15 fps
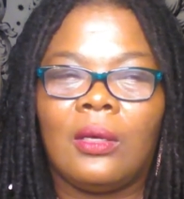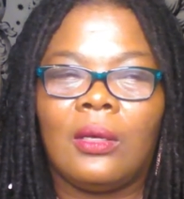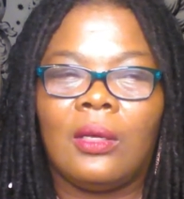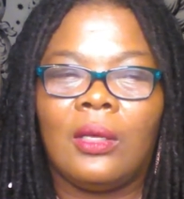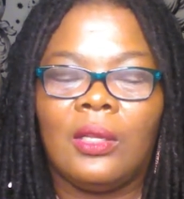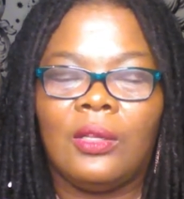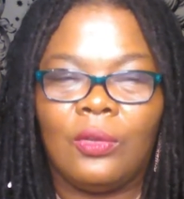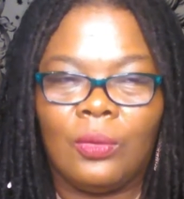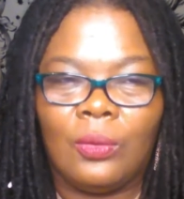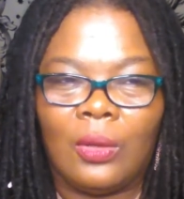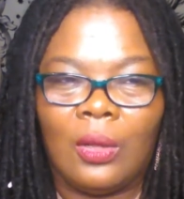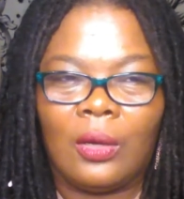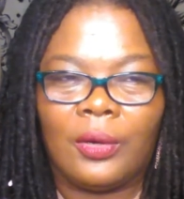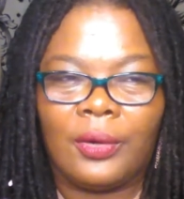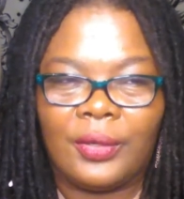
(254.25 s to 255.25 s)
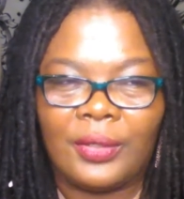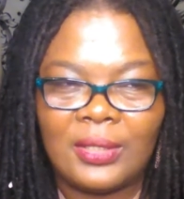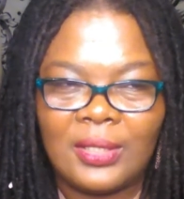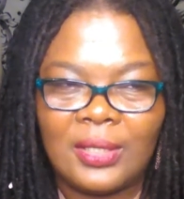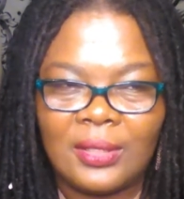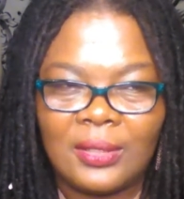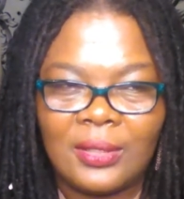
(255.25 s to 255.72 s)
can no longer
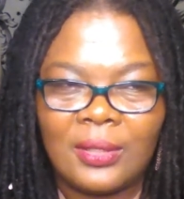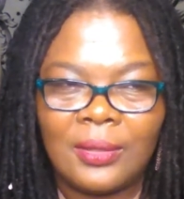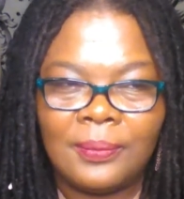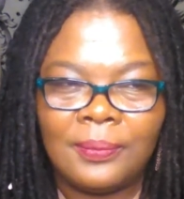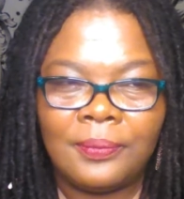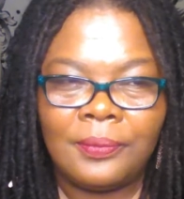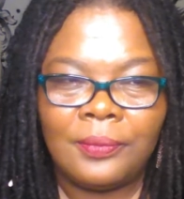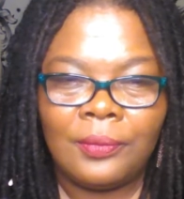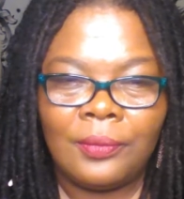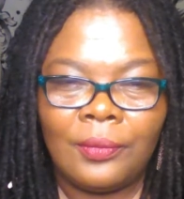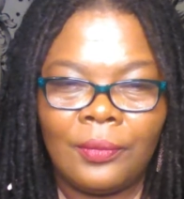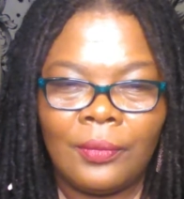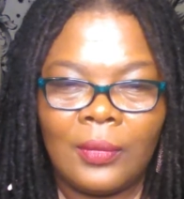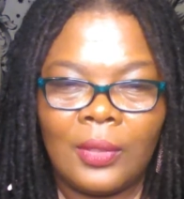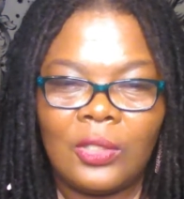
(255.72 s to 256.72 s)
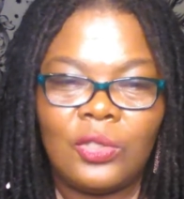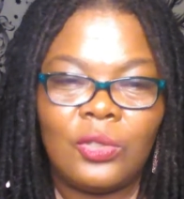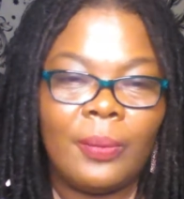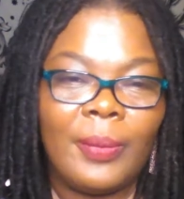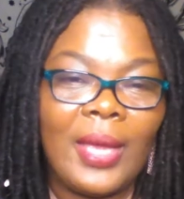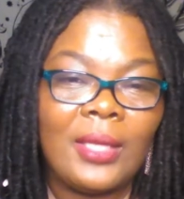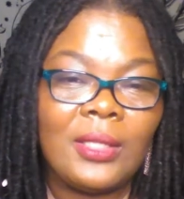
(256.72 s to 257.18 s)
exist. Could you
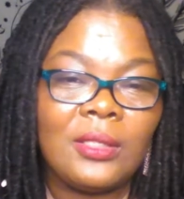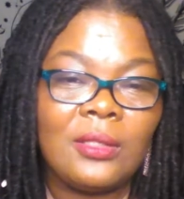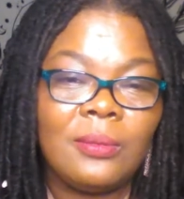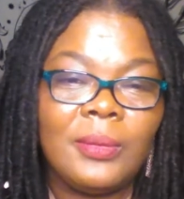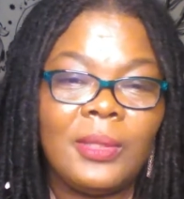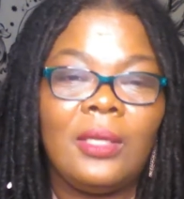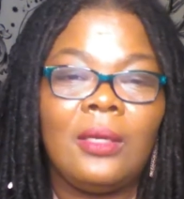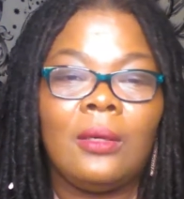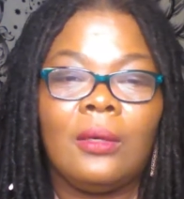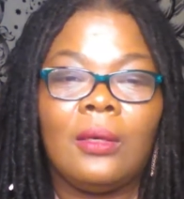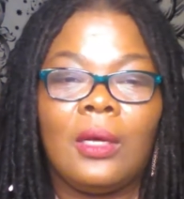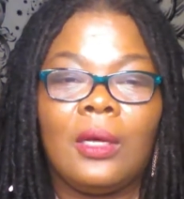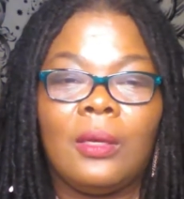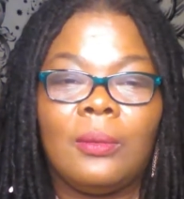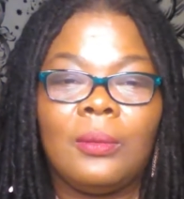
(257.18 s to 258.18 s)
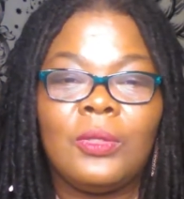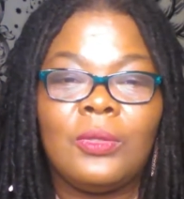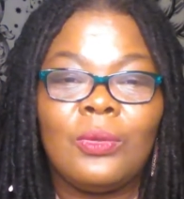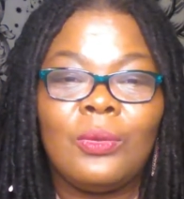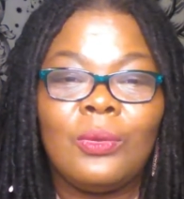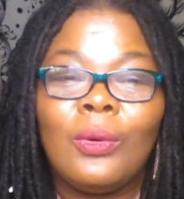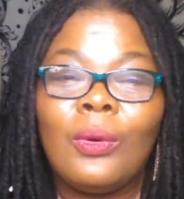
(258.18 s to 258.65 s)
imagine being a
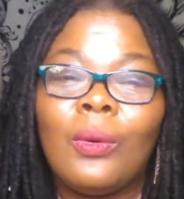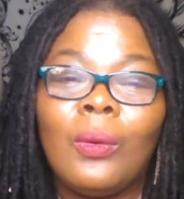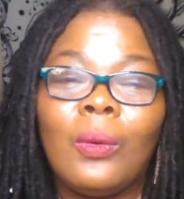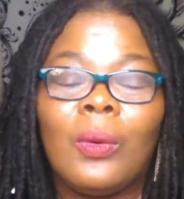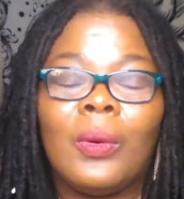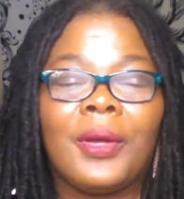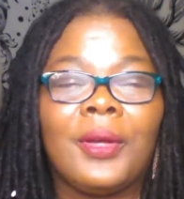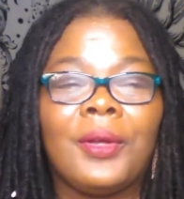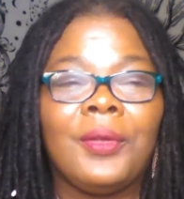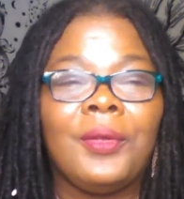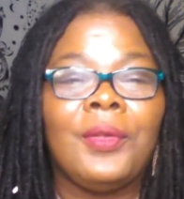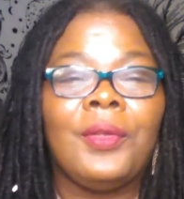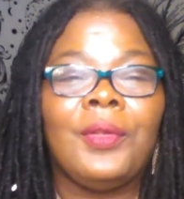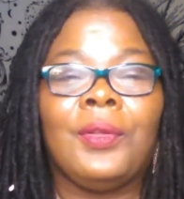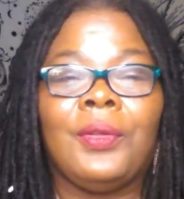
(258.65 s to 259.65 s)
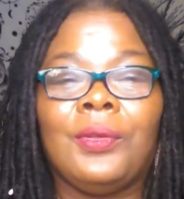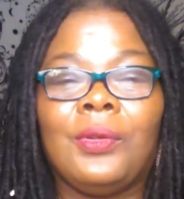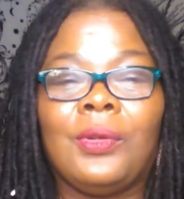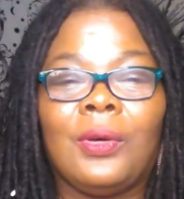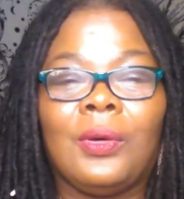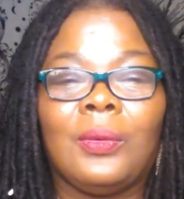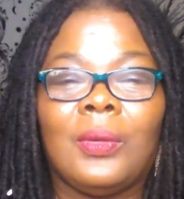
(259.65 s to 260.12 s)
Mzungu, or,
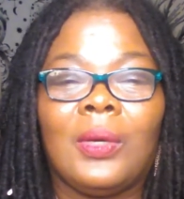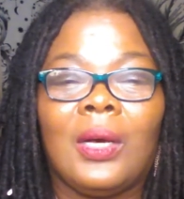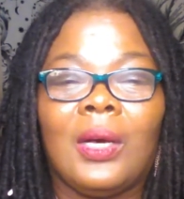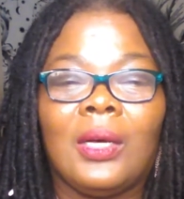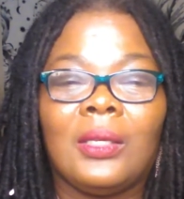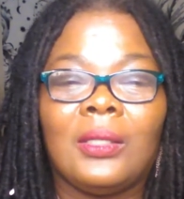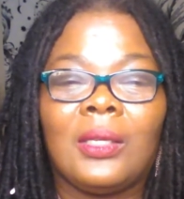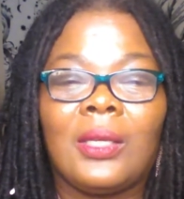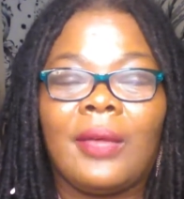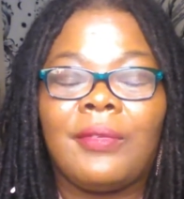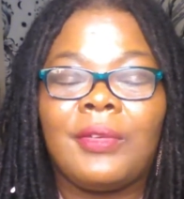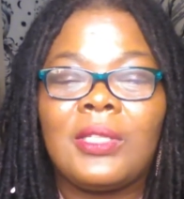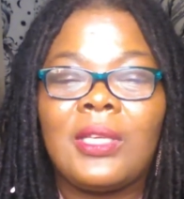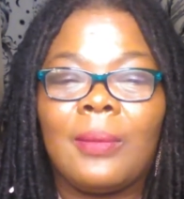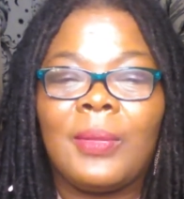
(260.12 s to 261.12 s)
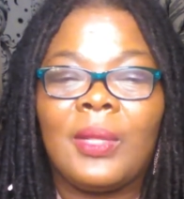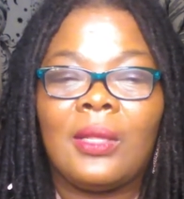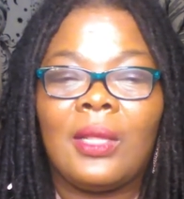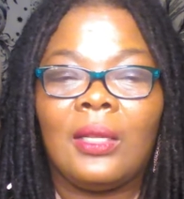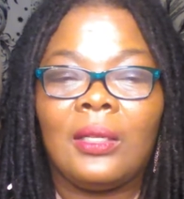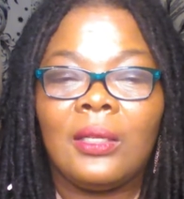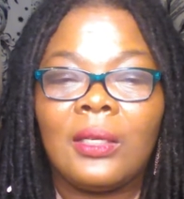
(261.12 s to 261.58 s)
every time that
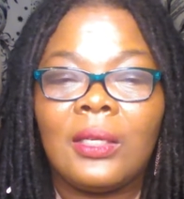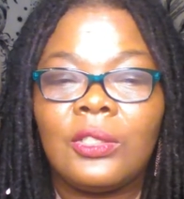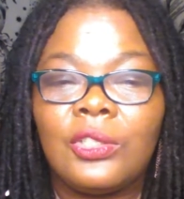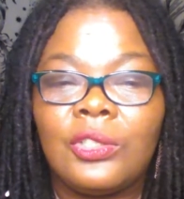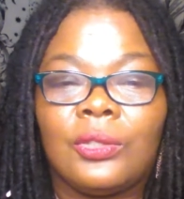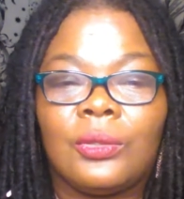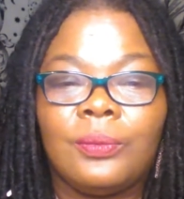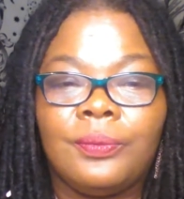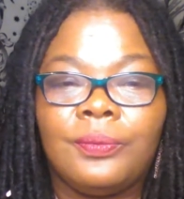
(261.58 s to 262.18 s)
they look at you,